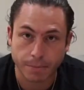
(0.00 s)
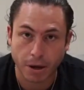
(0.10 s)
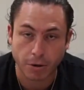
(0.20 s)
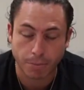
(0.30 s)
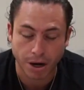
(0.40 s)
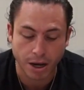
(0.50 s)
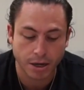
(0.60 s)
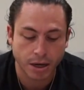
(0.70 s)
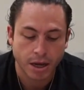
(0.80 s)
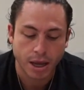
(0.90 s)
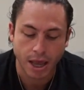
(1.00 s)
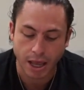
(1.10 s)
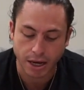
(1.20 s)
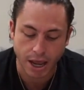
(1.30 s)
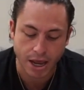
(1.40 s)
a better brand
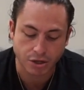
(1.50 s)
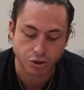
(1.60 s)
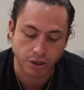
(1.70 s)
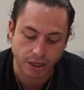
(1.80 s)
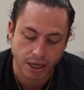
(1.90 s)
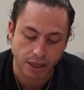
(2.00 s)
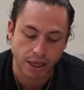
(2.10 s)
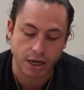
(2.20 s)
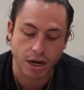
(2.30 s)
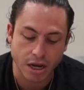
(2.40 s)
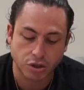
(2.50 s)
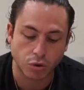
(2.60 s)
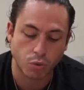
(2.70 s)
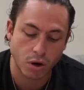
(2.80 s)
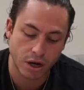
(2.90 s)
and actually get like a nicer
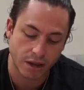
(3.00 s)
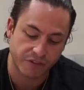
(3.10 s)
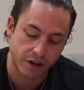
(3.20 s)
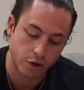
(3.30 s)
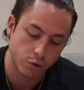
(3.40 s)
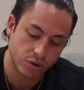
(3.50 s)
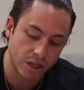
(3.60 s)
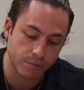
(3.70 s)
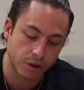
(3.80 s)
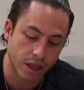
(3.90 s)
one if I do seem to